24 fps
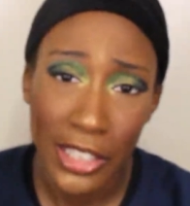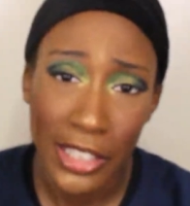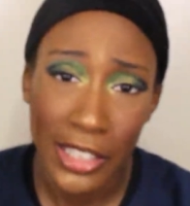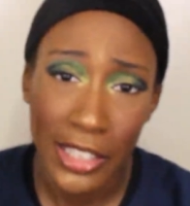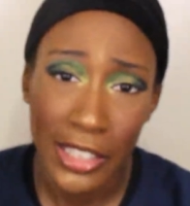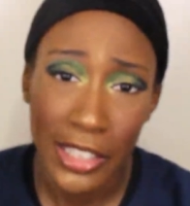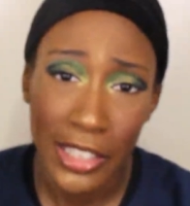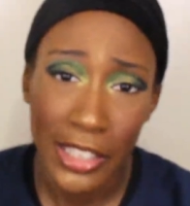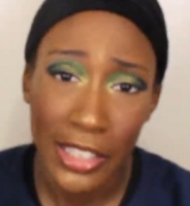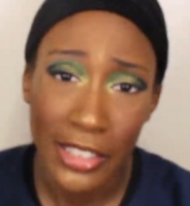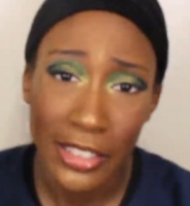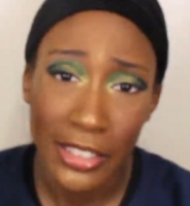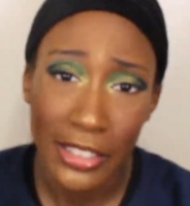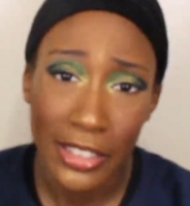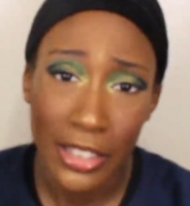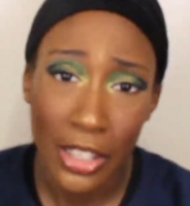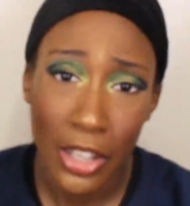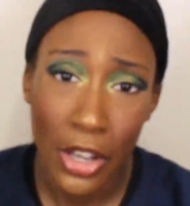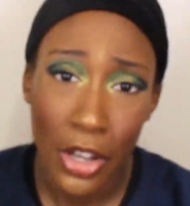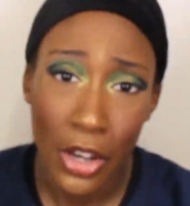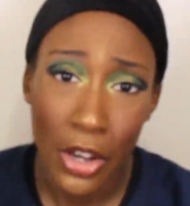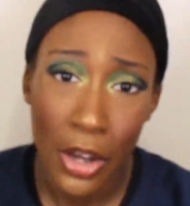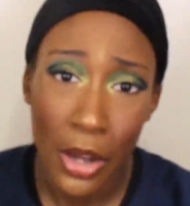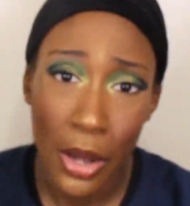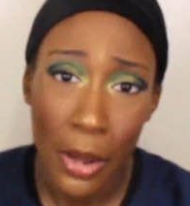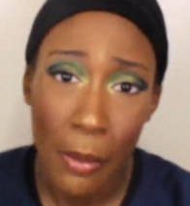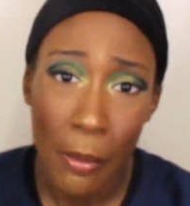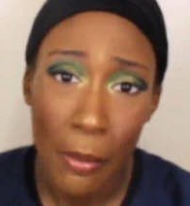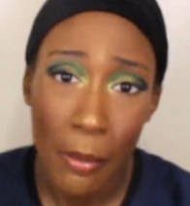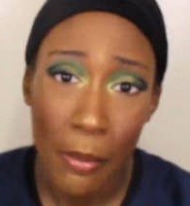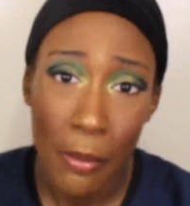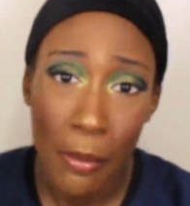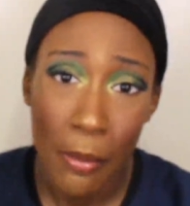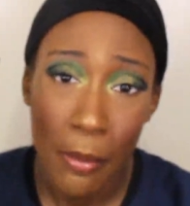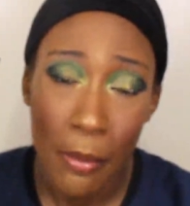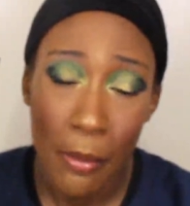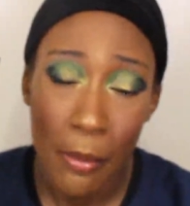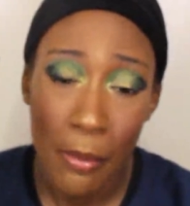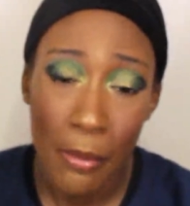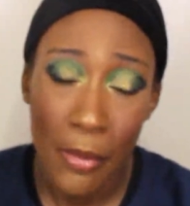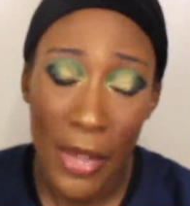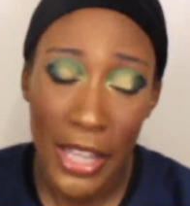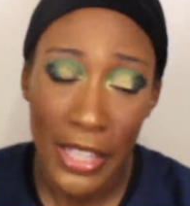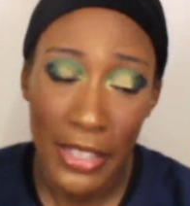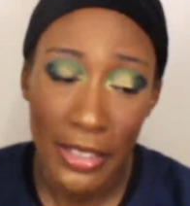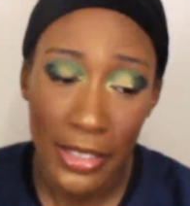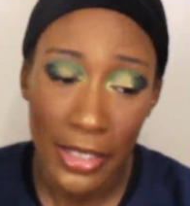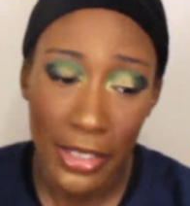It is a
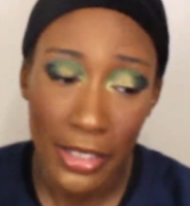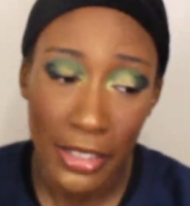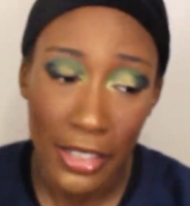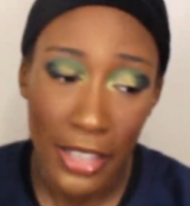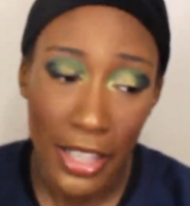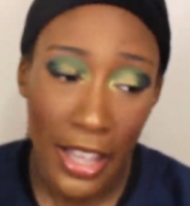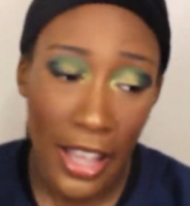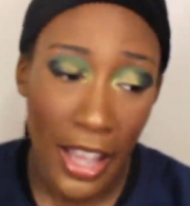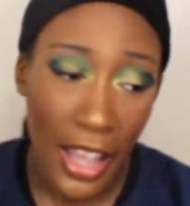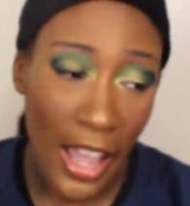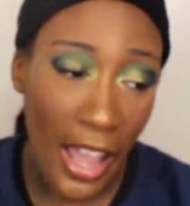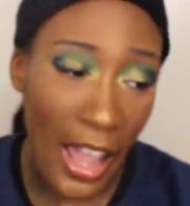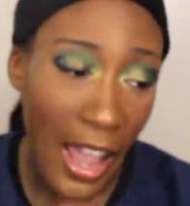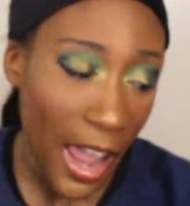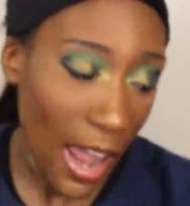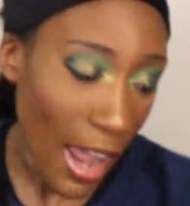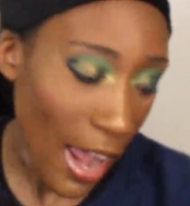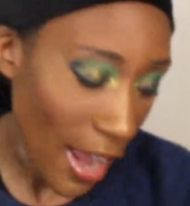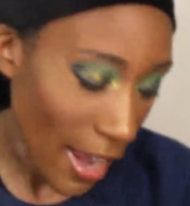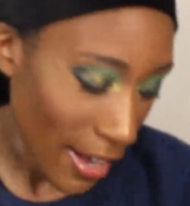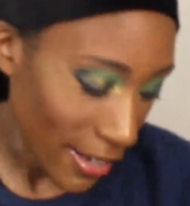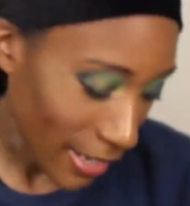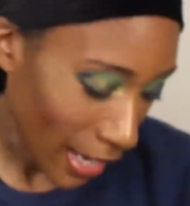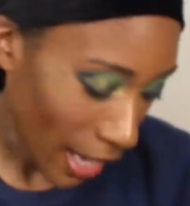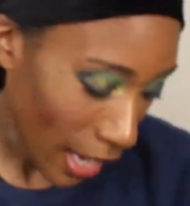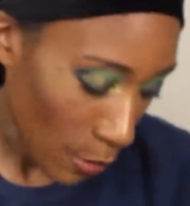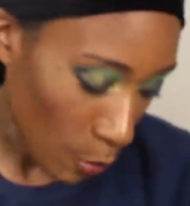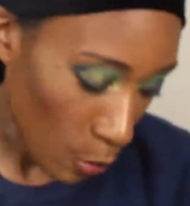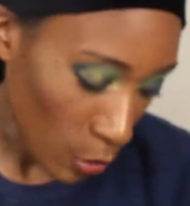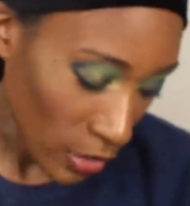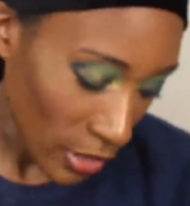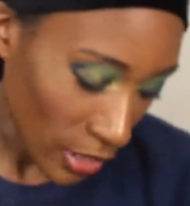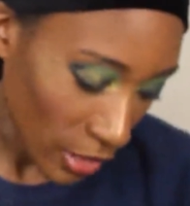amazing and I will